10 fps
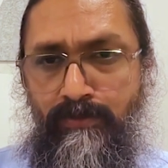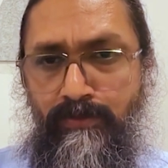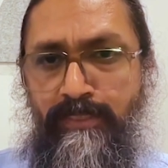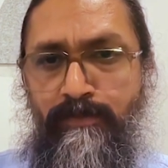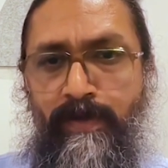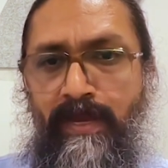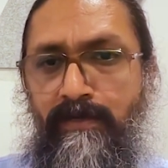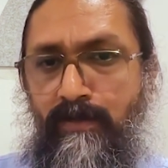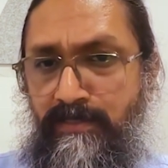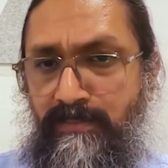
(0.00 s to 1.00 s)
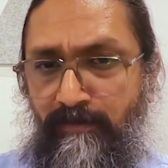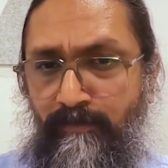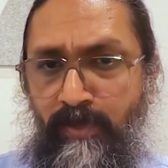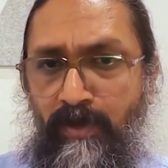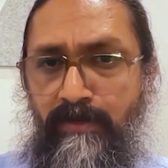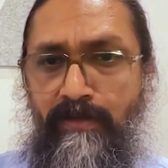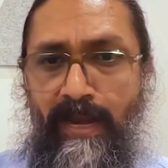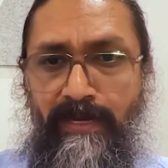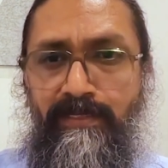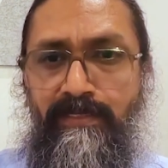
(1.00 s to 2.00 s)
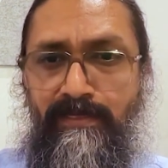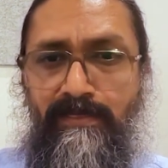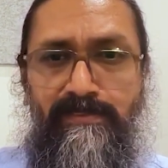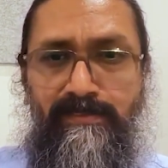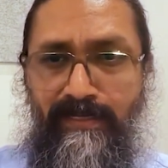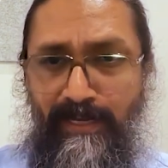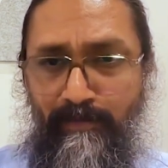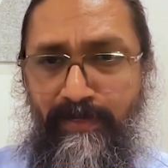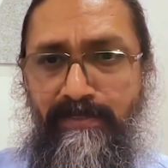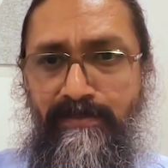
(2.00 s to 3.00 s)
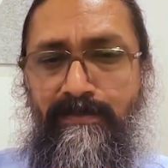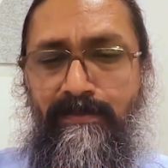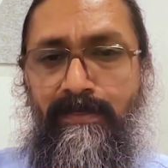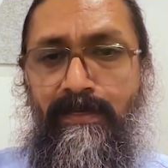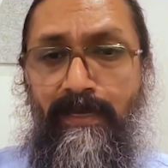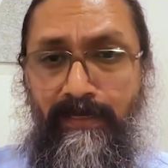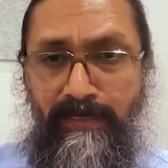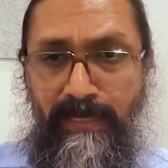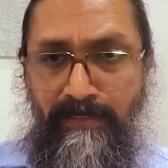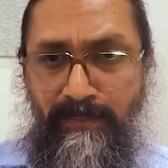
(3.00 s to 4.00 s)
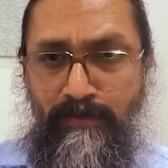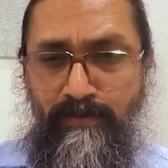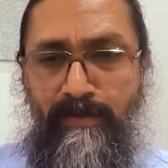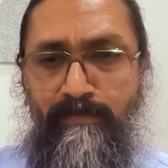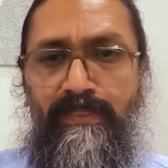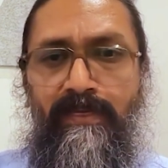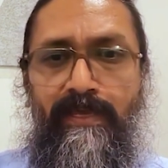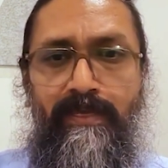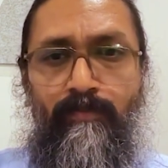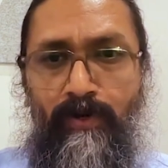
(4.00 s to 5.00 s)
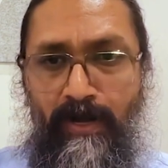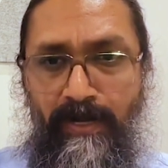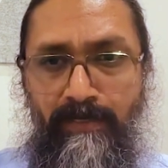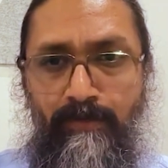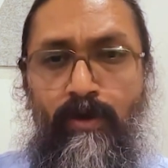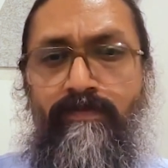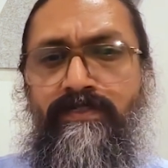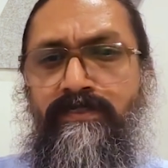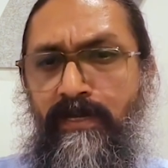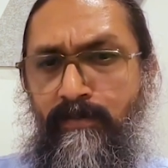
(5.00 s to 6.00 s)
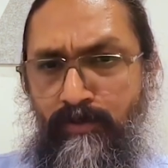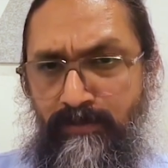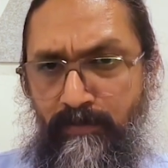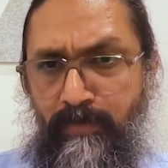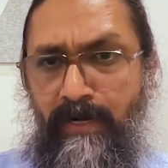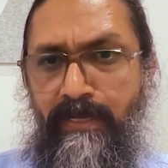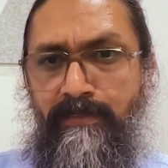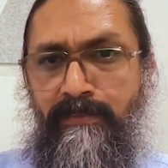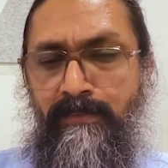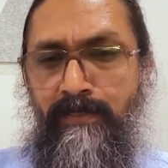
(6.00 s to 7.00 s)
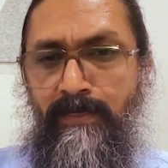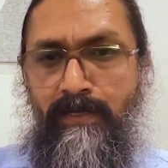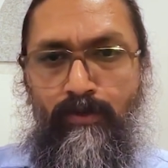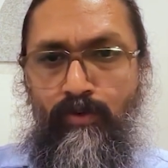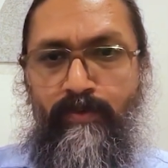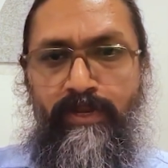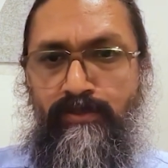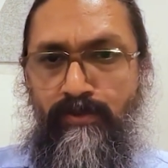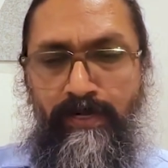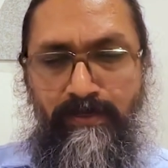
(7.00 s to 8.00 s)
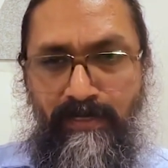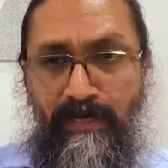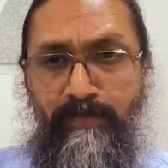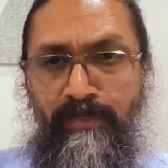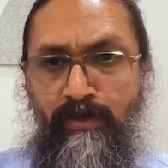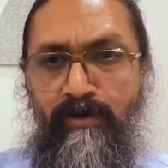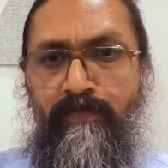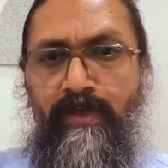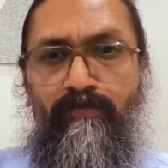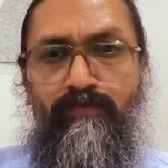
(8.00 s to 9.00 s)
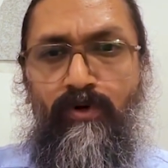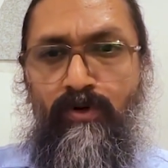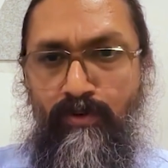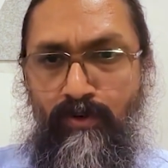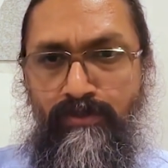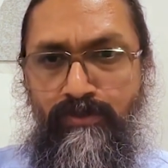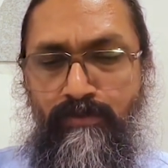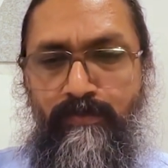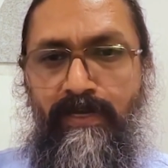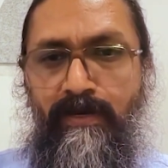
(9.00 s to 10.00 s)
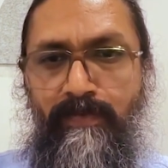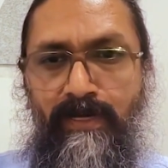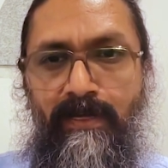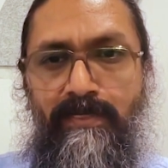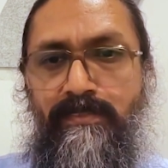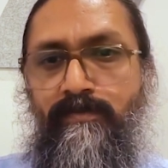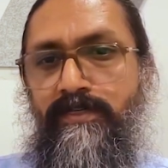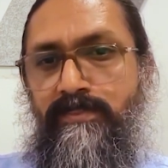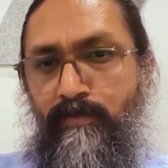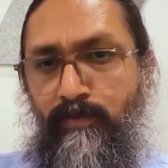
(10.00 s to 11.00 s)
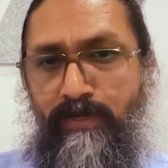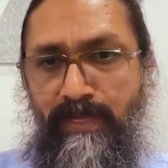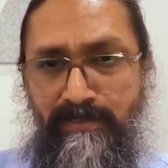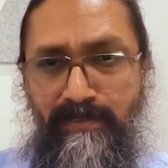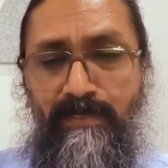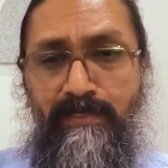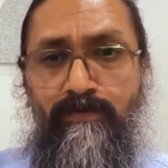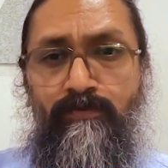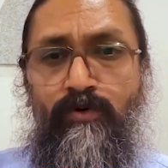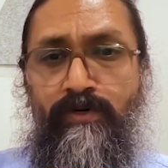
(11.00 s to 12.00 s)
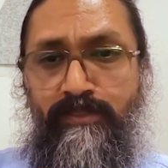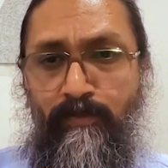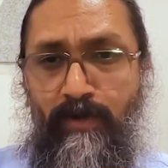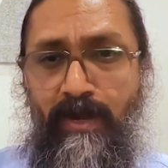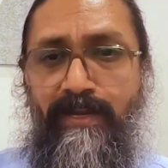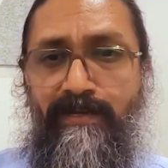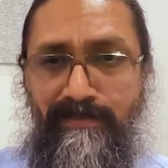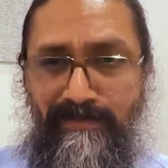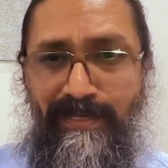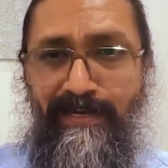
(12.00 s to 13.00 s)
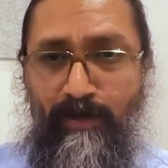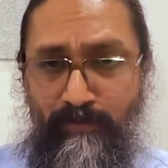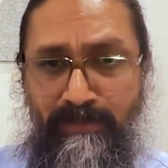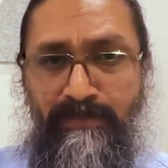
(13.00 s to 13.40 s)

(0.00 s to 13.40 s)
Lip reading: to expand yourself beyond your IT skill set help desk. Get into something like a product, know everything about the product. Nobody is going to come in your way of your growth to become a customer support executive knowing the product inside out.